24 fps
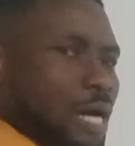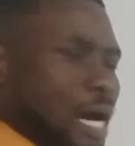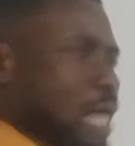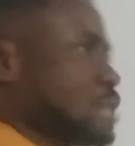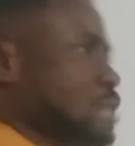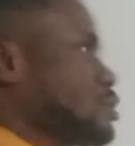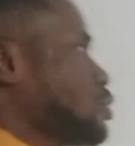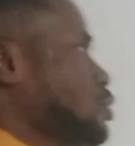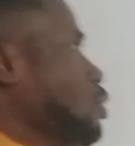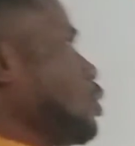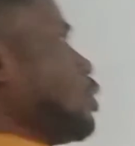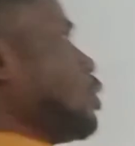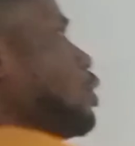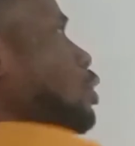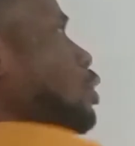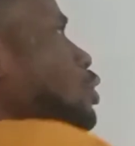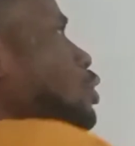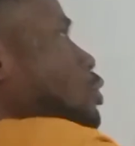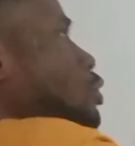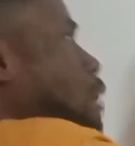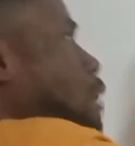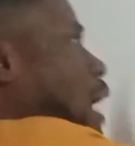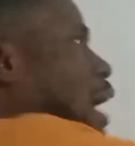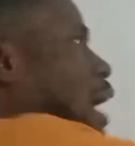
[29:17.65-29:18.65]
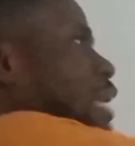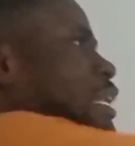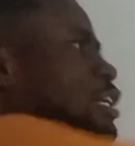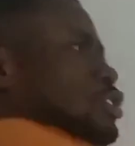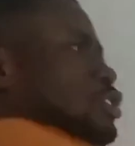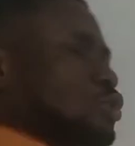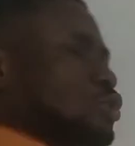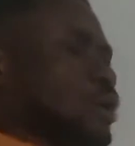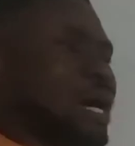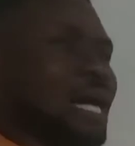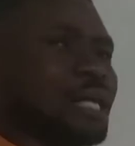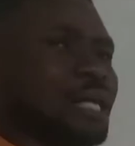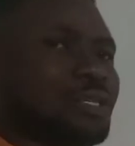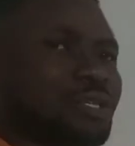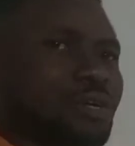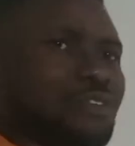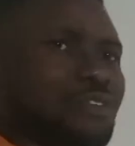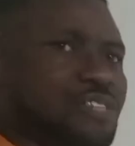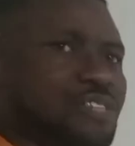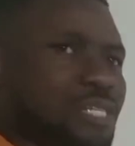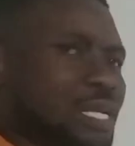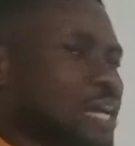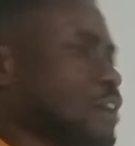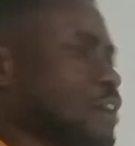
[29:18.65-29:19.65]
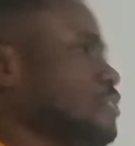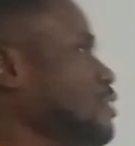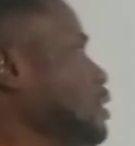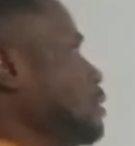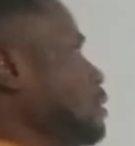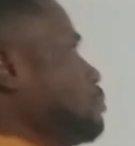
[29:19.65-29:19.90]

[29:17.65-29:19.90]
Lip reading: And so you now need to ask yourself,